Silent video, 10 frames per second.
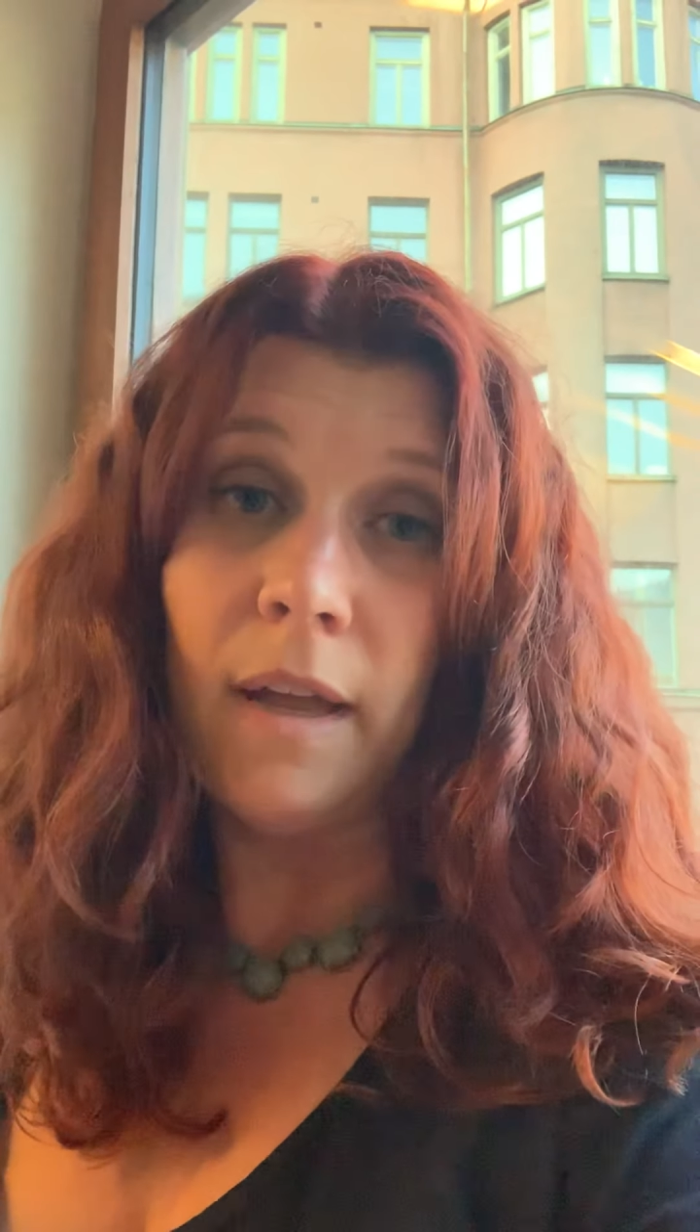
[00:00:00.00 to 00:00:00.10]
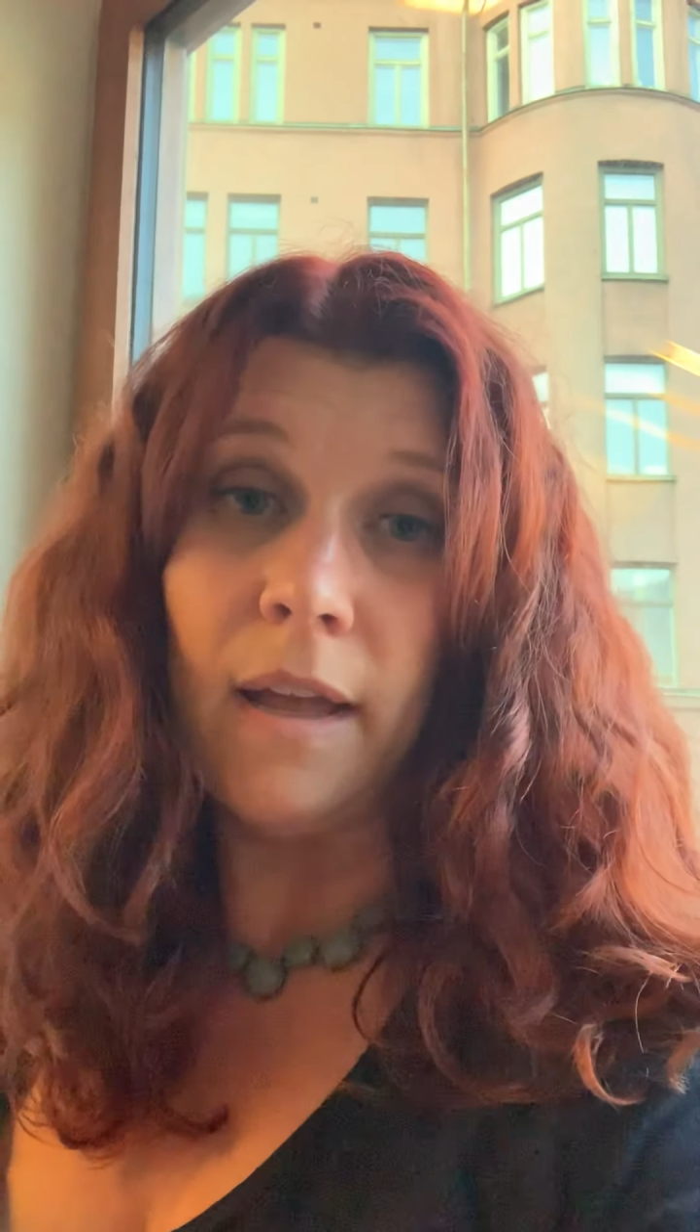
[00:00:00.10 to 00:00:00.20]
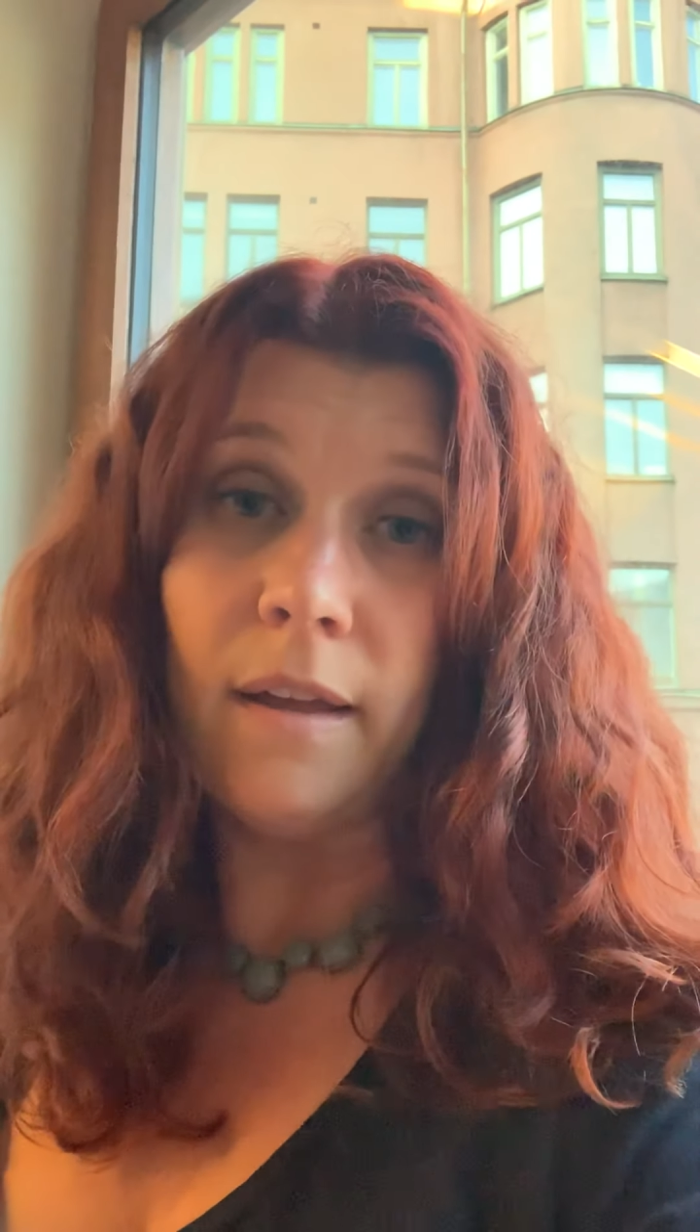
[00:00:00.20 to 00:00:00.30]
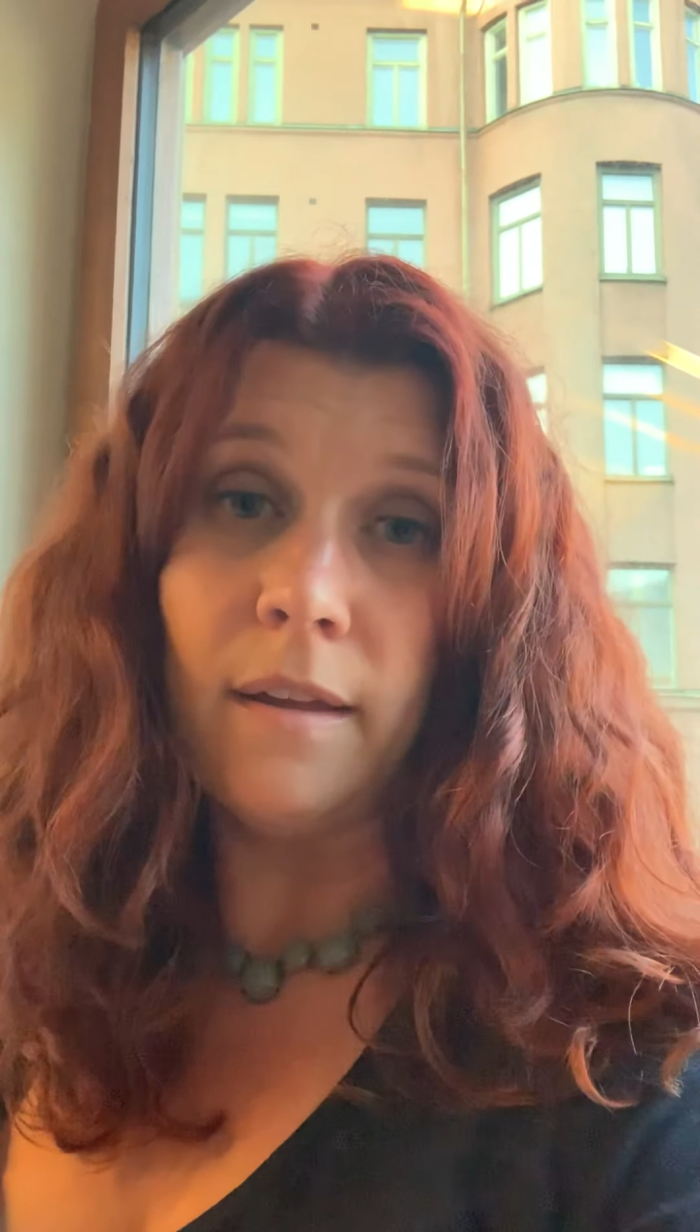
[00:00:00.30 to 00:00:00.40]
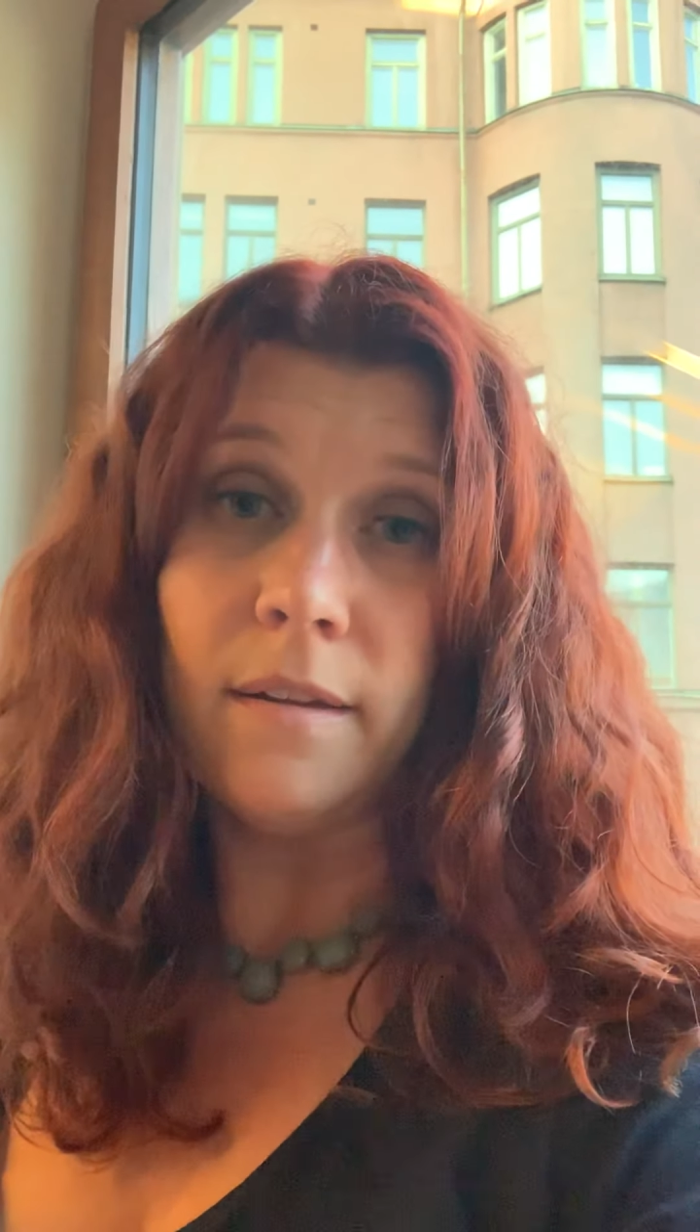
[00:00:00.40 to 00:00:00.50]

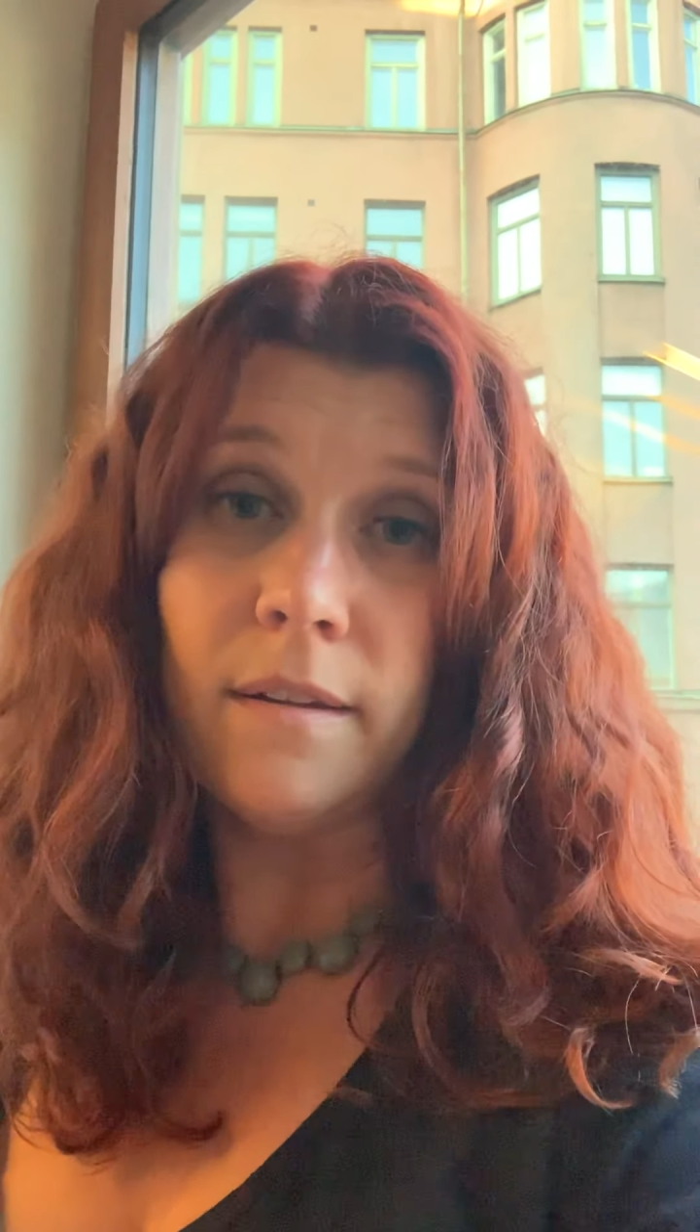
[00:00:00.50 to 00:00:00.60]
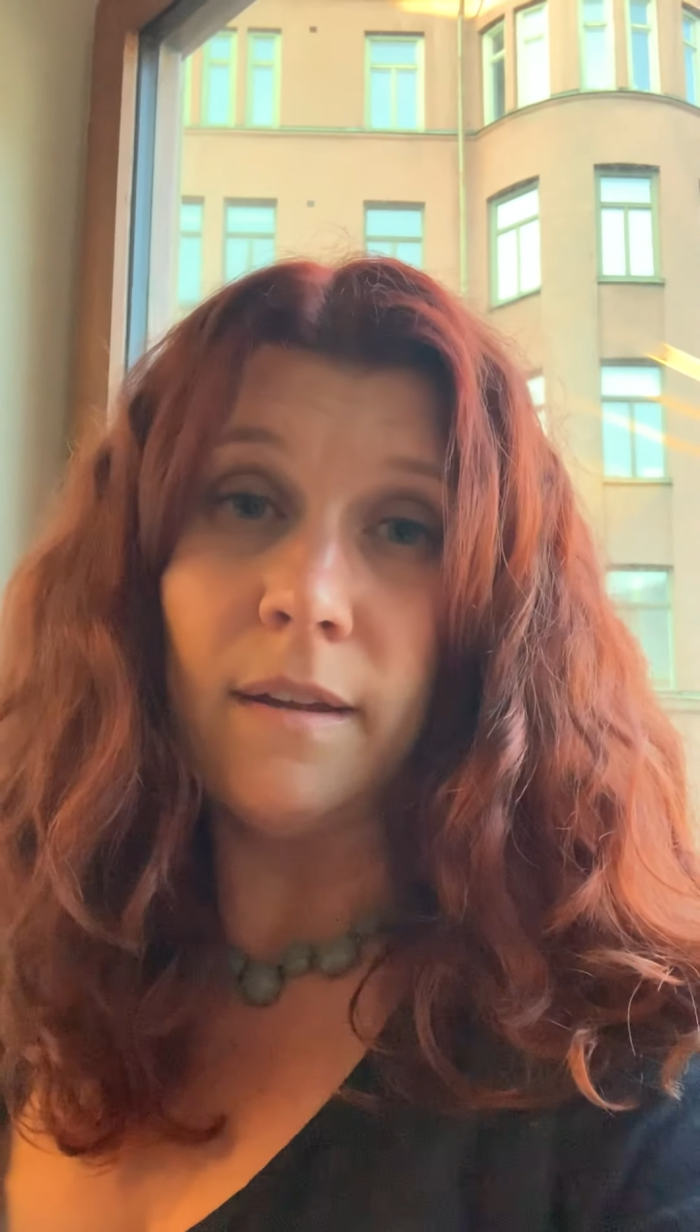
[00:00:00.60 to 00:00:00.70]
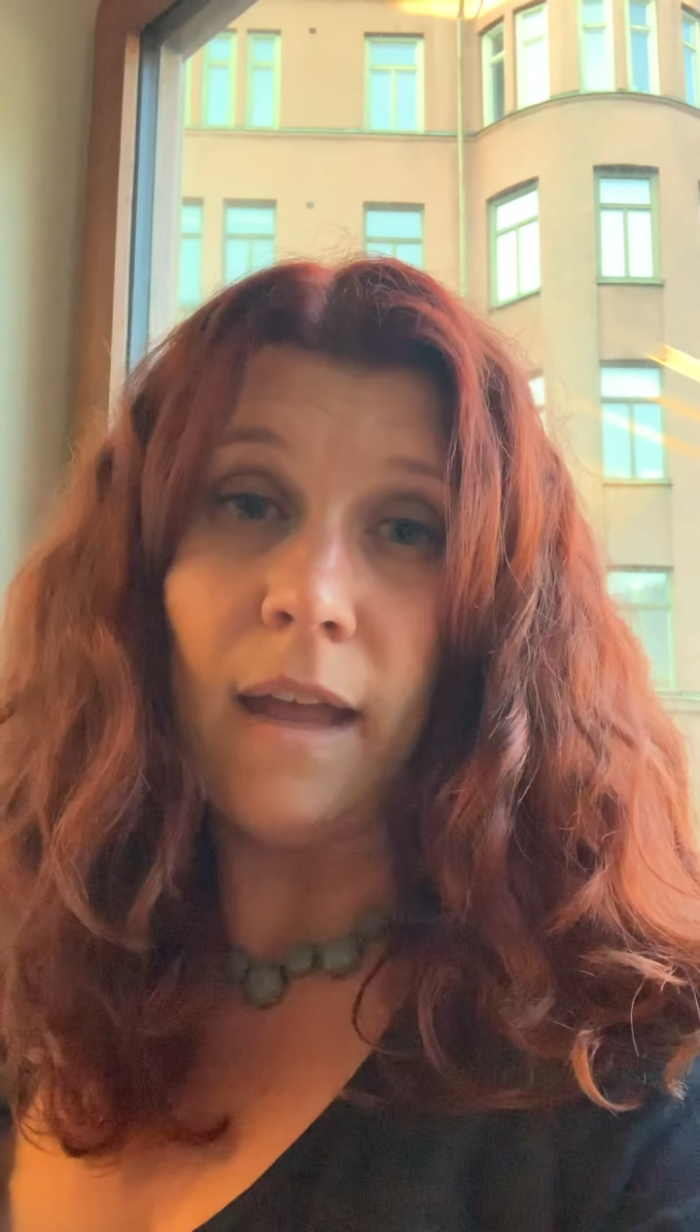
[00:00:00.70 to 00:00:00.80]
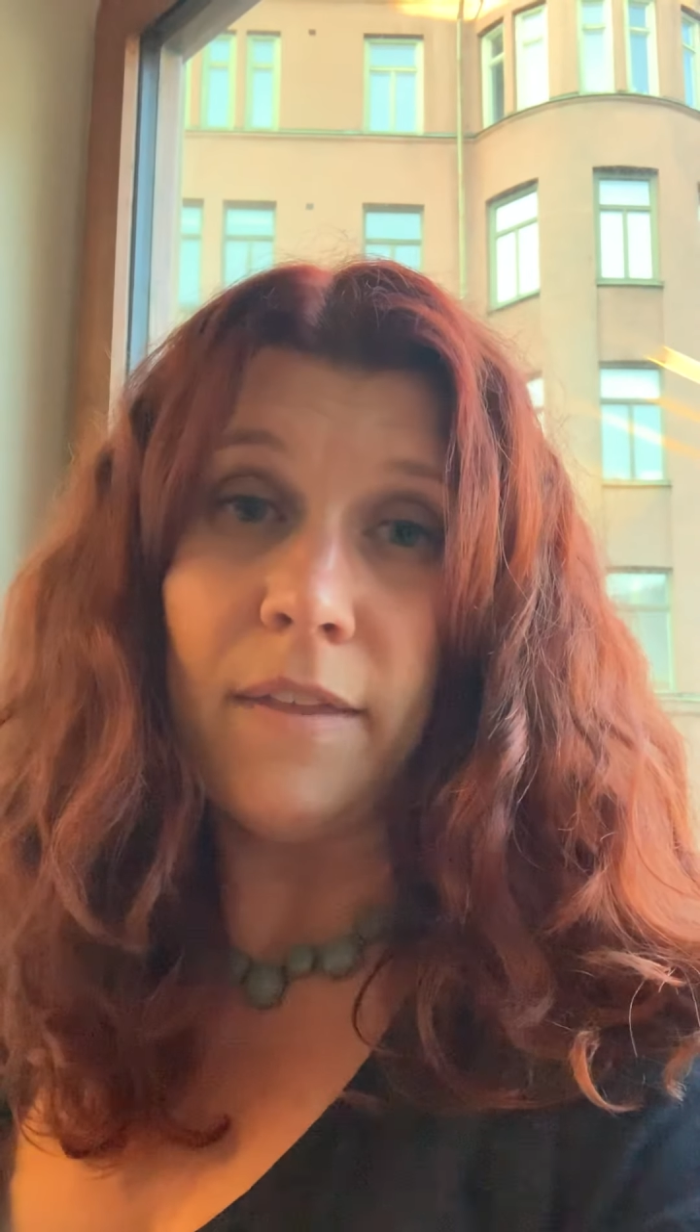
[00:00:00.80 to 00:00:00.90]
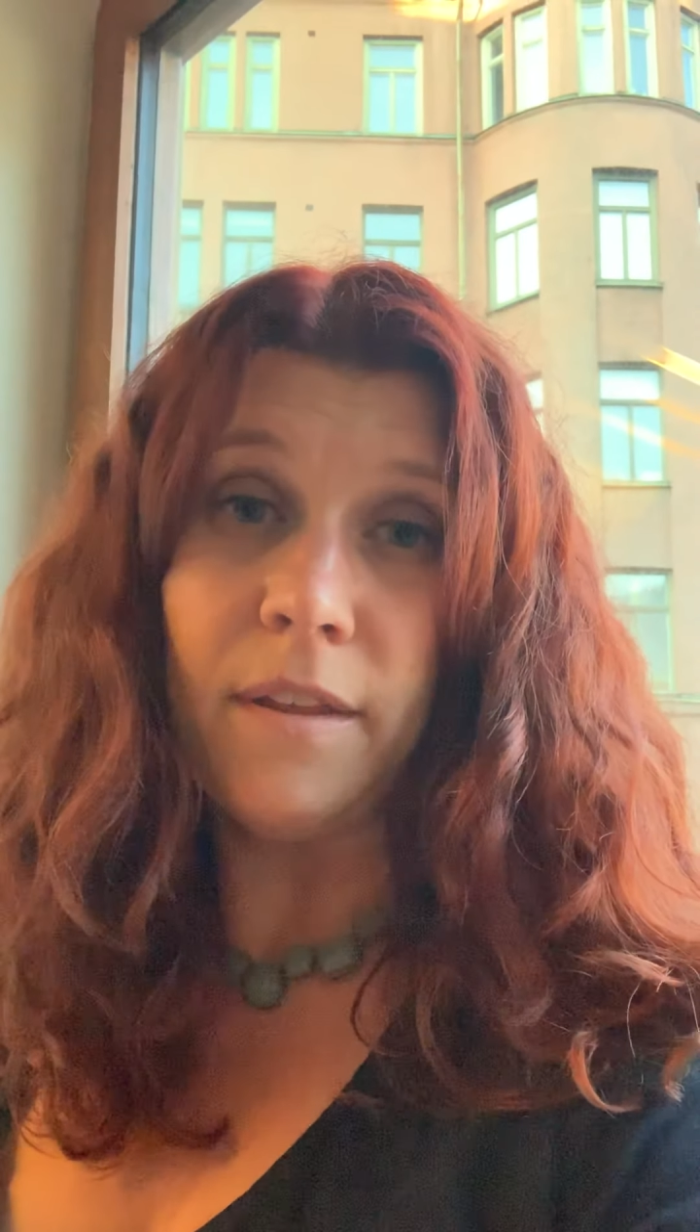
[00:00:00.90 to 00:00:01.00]

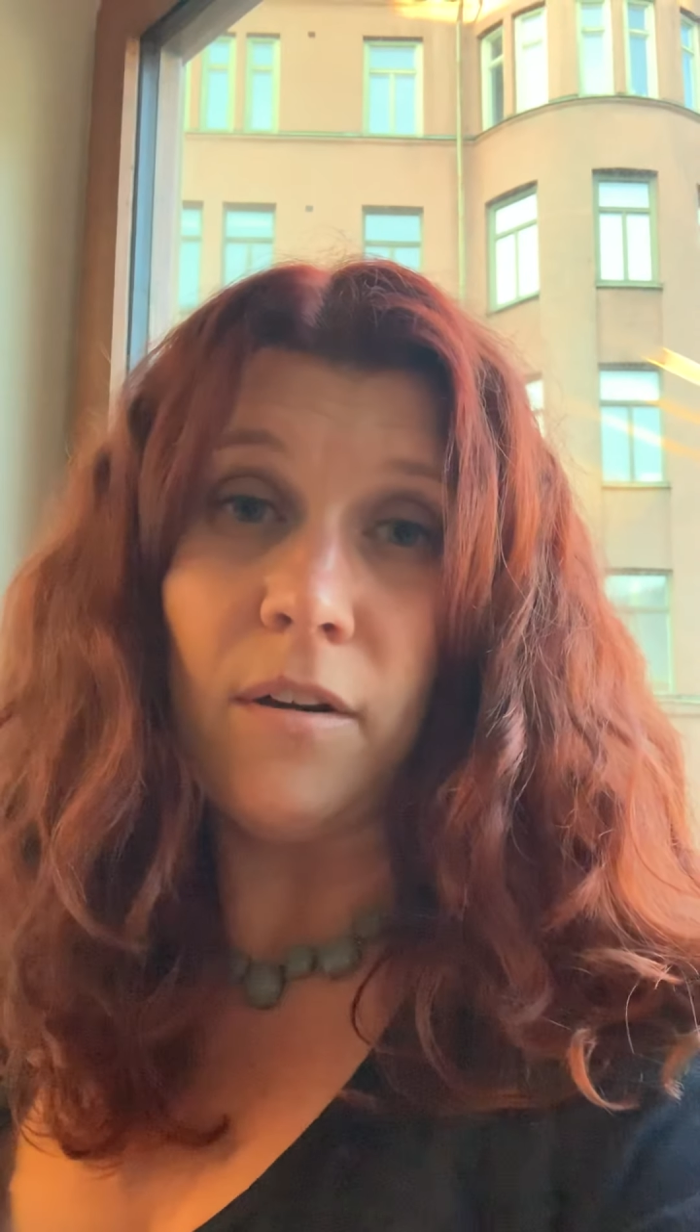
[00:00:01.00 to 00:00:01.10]
at